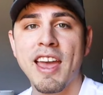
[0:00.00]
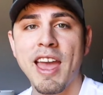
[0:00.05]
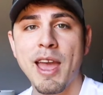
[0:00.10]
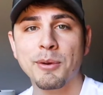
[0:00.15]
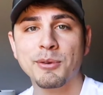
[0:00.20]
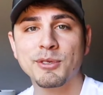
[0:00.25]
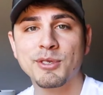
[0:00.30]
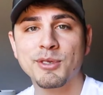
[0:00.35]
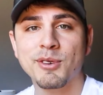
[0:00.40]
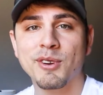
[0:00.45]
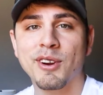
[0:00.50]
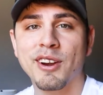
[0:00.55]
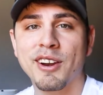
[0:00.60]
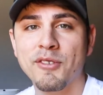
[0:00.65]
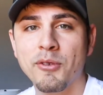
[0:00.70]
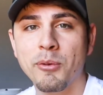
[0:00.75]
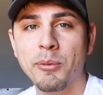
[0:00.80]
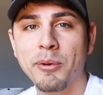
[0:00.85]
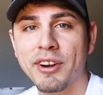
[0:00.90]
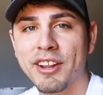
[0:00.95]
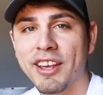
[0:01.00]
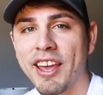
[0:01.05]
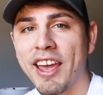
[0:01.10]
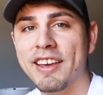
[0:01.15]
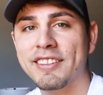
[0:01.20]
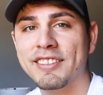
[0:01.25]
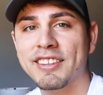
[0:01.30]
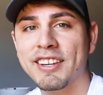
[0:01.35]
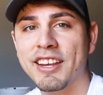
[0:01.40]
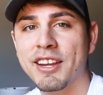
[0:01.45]
Hey, what's going on everybody?
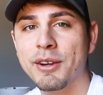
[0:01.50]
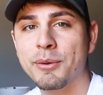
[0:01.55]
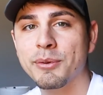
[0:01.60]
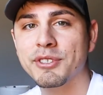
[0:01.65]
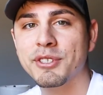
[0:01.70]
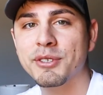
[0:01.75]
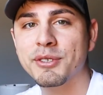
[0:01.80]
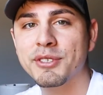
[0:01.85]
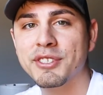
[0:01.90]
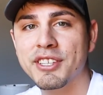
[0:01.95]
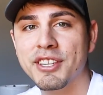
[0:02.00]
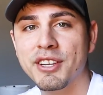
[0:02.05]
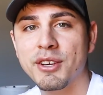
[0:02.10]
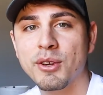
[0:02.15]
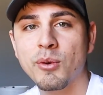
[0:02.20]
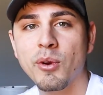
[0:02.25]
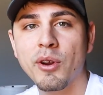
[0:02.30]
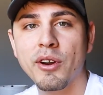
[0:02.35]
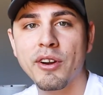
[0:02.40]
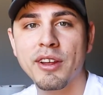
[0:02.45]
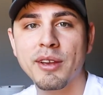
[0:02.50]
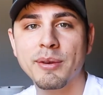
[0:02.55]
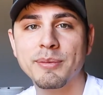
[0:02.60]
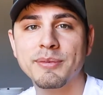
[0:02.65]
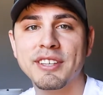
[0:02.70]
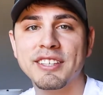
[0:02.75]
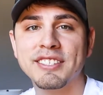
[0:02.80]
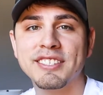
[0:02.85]
Anthony here with Duke City Aquariums,